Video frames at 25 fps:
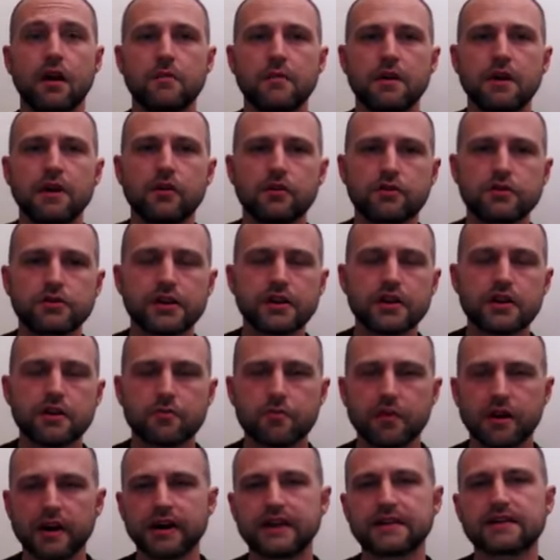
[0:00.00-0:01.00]
mean, also you
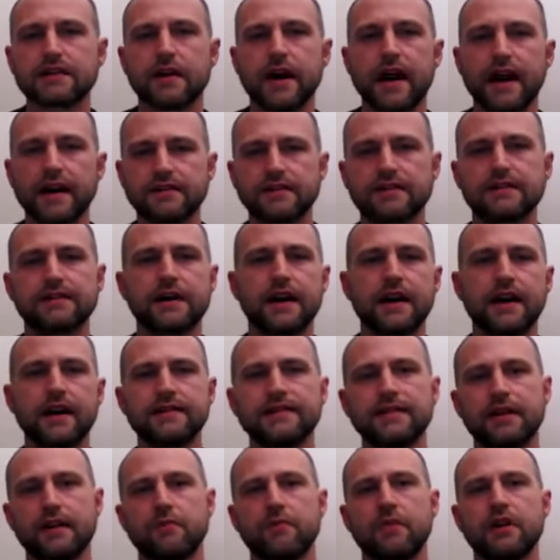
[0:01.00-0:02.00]
can bring into
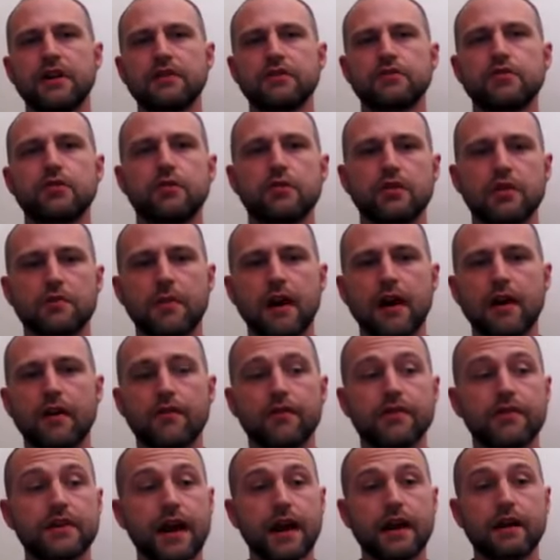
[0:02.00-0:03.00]
exercise, and we can talk
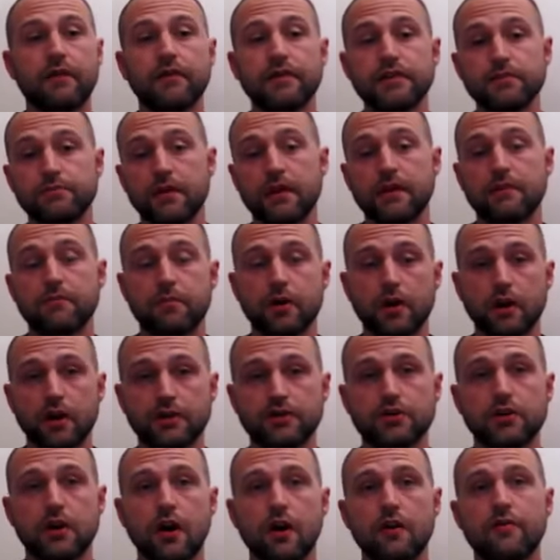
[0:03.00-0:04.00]
about calories being
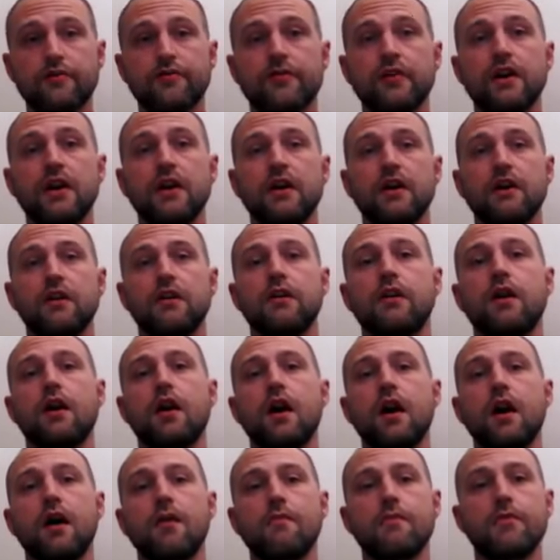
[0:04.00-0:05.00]
burnt off
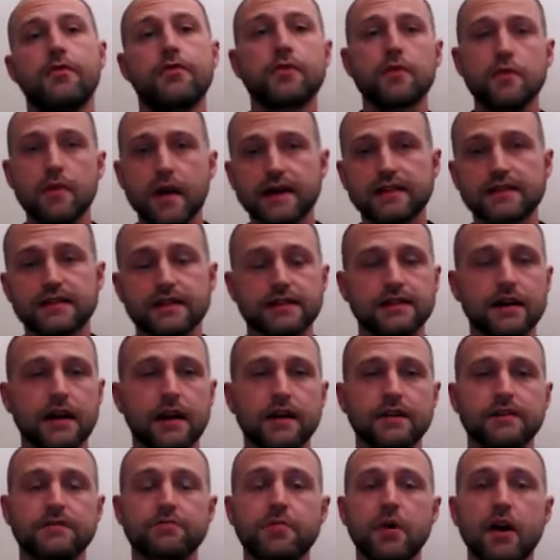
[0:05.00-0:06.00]
through
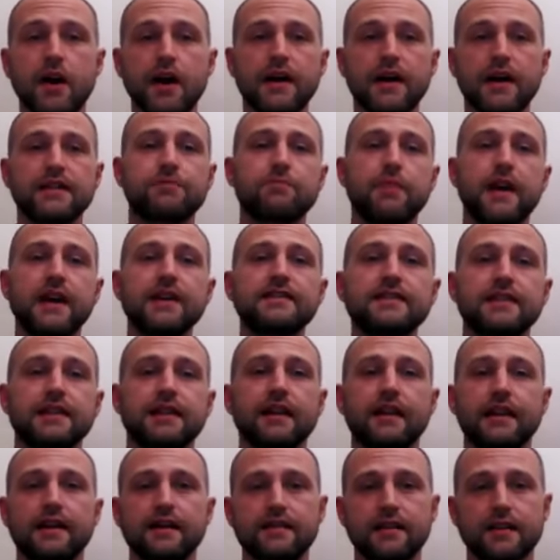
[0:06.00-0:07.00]
exercise, but it's
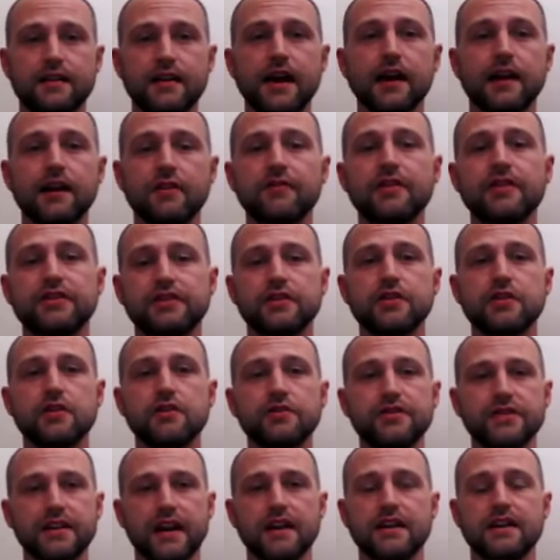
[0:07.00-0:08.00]
basically the calories that
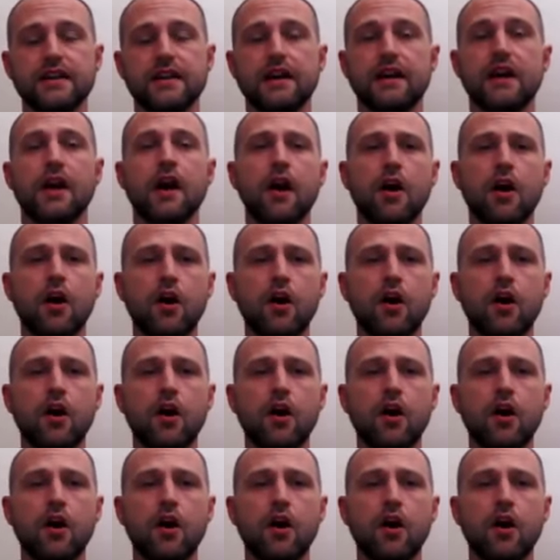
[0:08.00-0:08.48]
you take in.